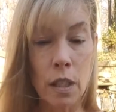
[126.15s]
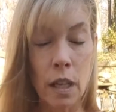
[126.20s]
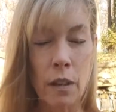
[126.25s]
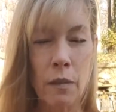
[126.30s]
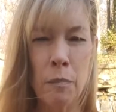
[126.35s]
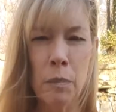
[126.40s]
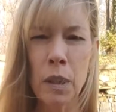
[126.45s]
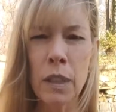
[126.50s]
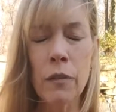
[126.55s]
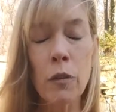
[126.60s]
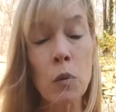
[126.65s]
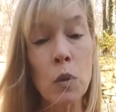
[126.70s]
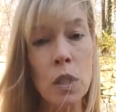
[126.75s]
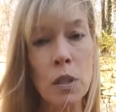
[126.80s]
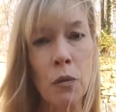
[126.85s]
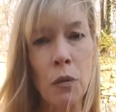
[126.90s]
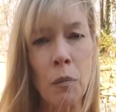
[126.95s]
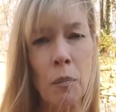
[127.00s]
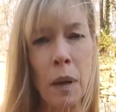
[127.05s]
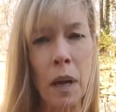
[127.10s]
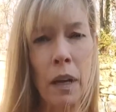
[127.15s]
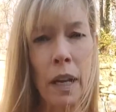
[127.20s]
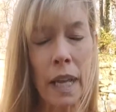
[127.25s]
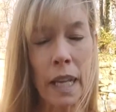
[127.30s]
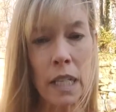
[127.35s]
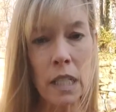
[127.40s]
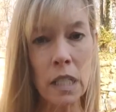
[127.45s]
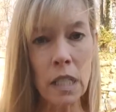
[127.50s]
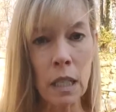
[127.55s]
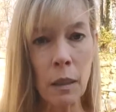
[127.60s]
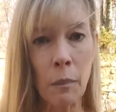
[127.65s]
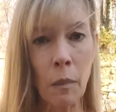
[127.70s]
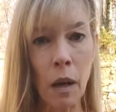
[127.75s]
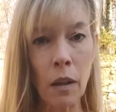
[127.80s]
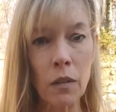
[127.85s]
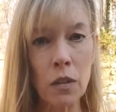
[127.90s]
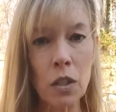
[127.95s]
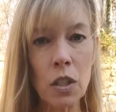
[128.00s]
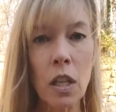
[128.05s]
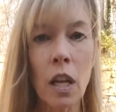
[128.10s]
I believe it was for about 18
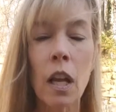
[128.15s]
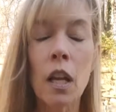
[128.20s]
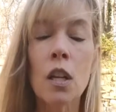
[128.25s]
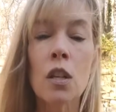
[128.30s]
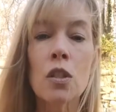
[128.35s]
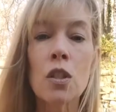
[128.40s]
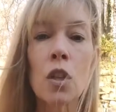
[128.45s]
months.